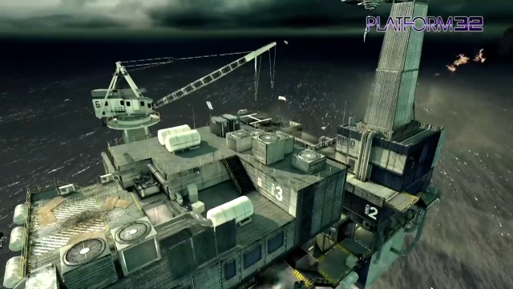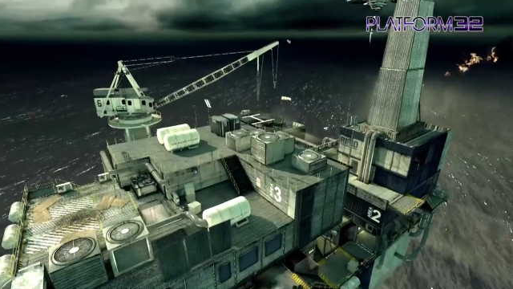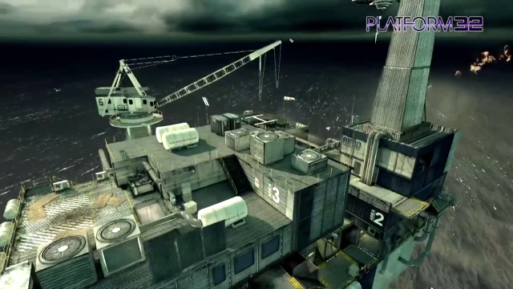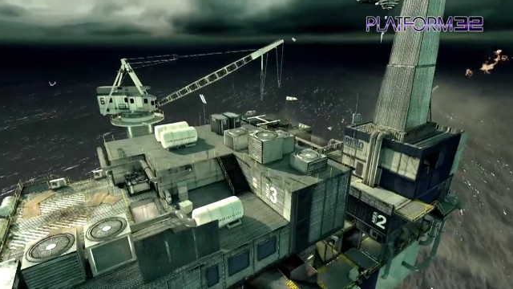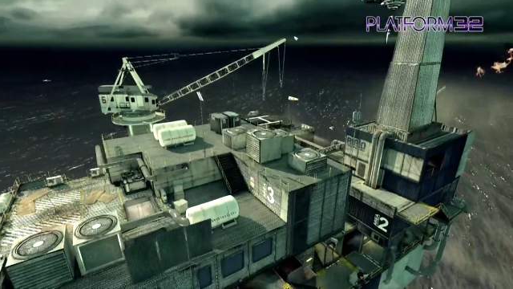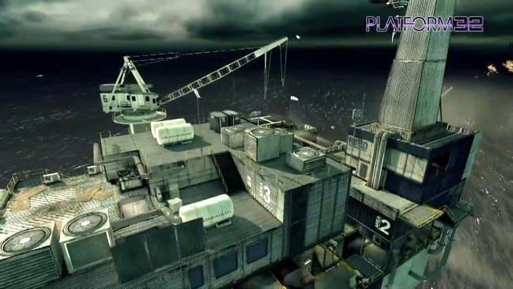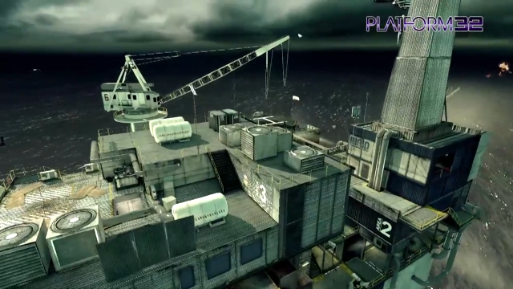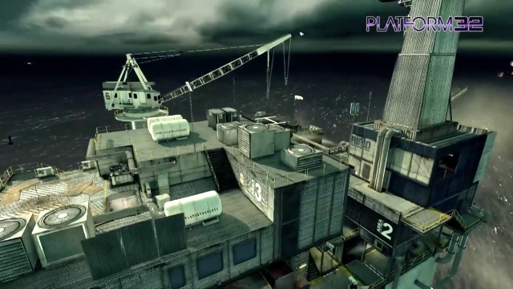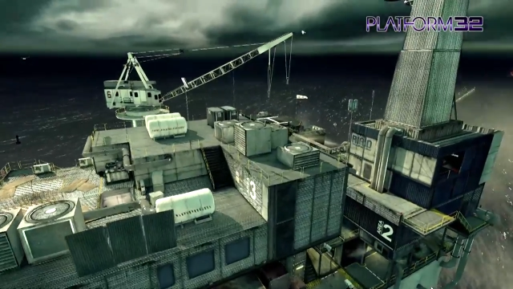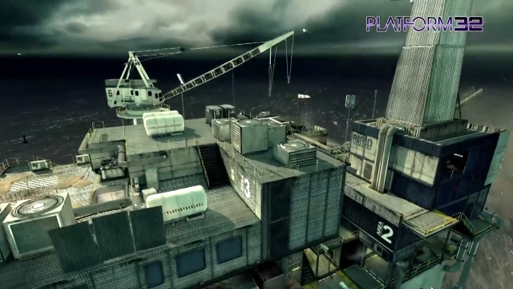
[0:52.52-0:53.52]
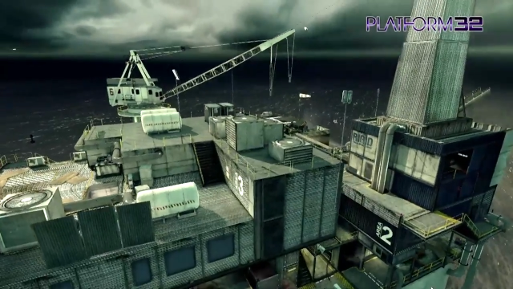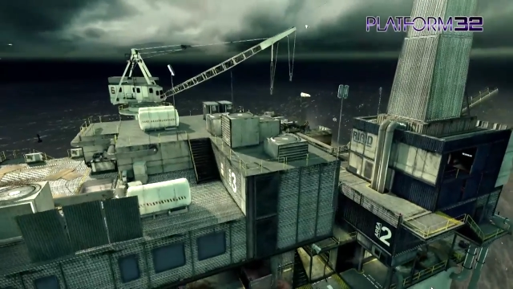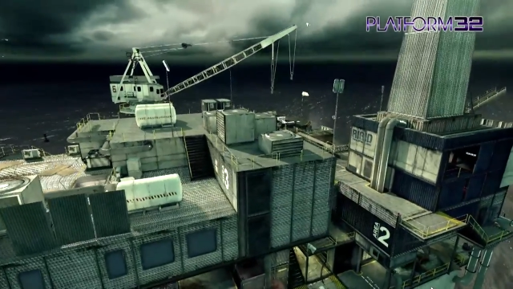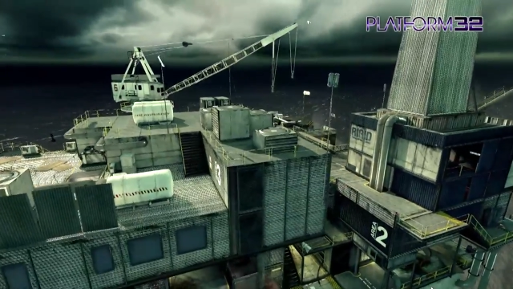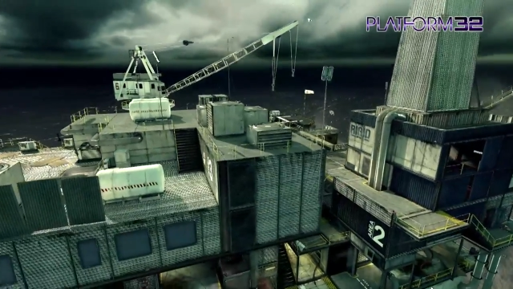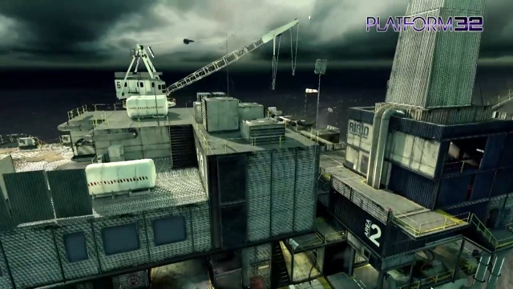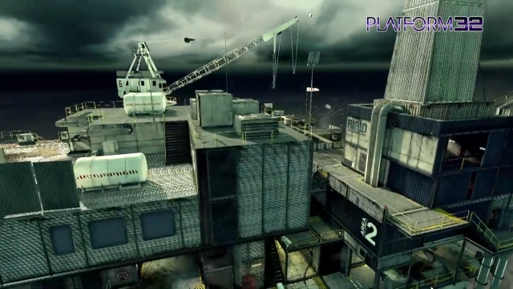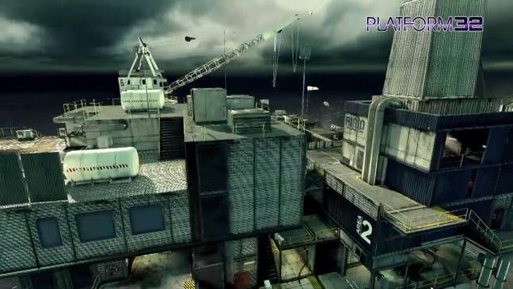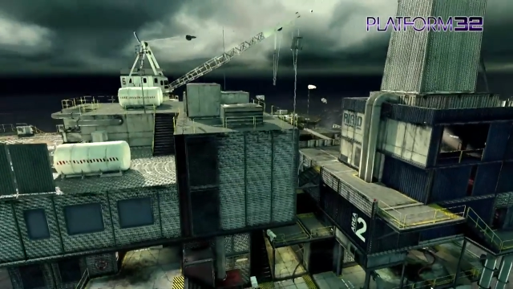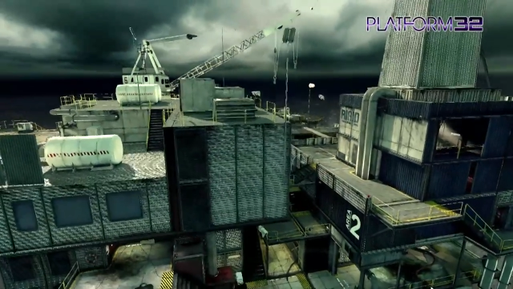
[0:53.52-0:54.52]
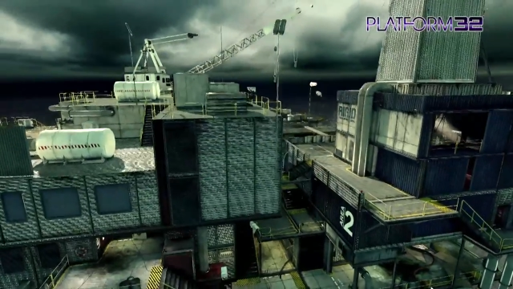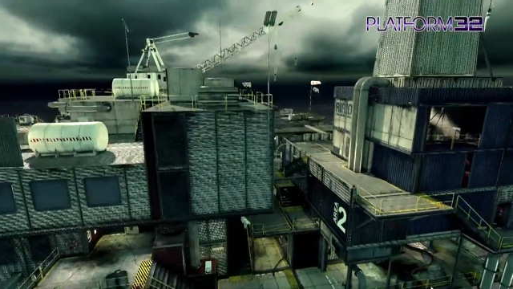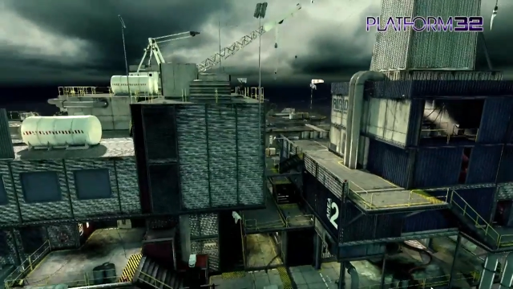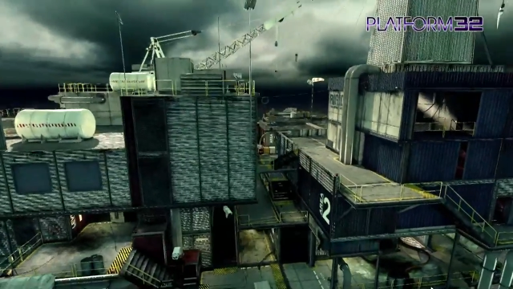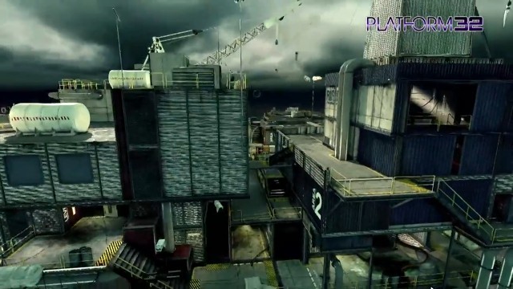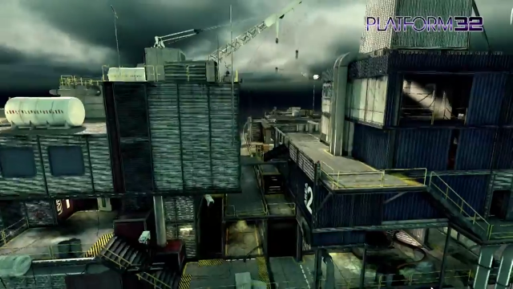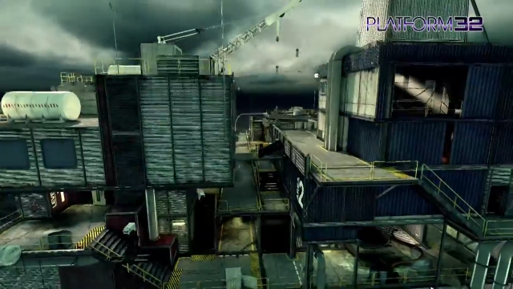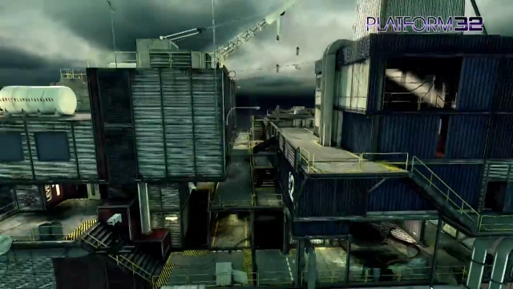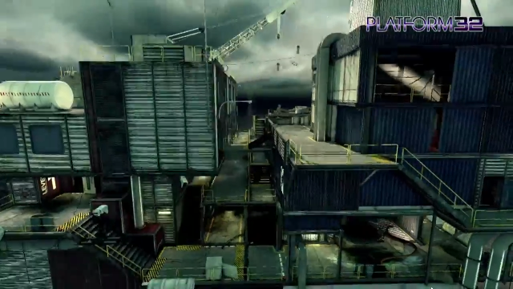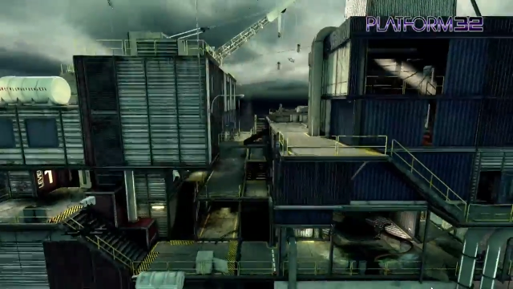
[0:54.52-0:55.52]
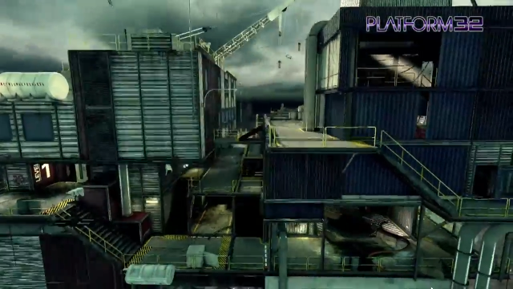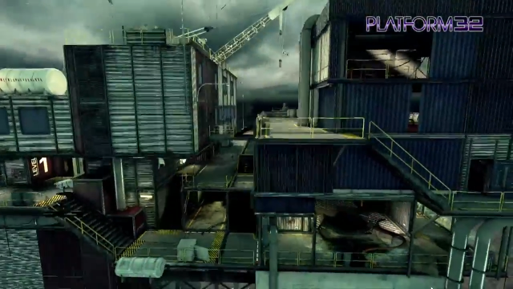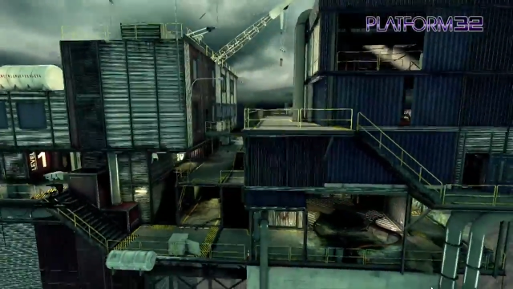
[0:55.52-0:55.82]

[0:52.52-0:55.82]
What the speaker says: [unreadable: no face in view]